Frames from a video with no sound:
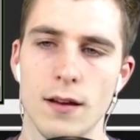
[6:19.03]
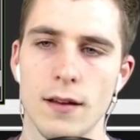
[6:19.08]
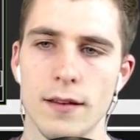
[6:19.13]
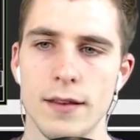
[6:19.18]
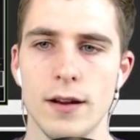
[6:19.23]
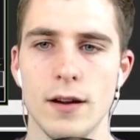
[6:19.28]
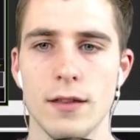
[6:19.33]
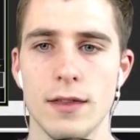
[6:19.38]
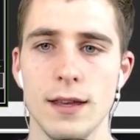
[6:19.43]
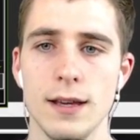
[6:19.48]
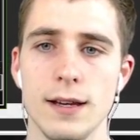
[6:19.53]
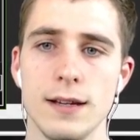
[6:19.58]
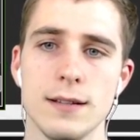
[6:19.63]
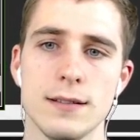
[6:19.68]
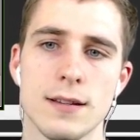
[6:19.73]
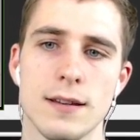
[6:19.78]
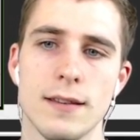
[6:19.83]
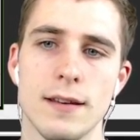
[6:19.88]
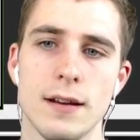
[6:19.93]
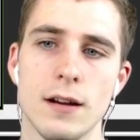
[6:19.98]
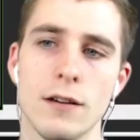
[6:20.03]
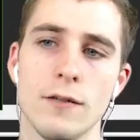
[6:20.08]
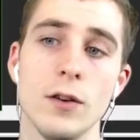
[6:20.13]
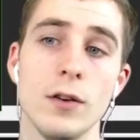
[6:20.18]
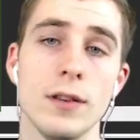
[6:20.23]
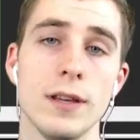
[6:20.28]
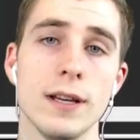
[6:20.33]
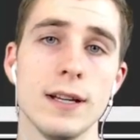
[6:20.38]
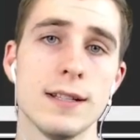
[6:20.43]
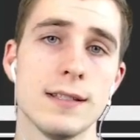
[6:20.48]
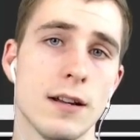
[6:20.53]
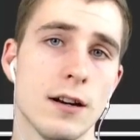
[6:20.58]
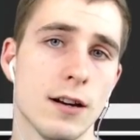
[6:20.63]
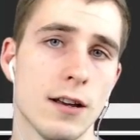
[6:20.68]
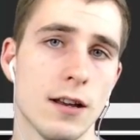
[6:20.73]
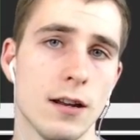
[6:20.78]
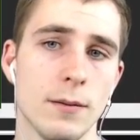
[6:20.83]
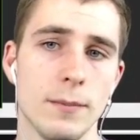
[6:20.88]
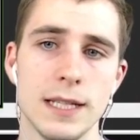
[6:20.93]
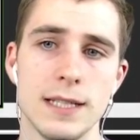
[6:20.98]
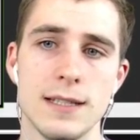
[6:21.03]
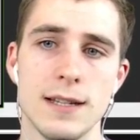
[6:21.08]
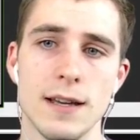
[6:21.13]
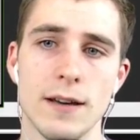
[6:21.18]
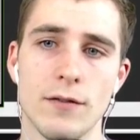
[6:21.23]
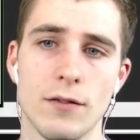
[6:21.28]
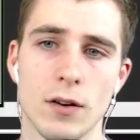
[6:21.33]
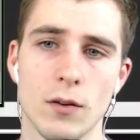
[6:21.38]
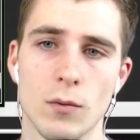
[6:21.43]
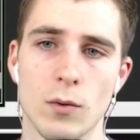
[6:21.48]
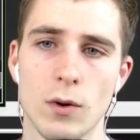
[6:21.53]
there are things, there are a few things that are going to be different.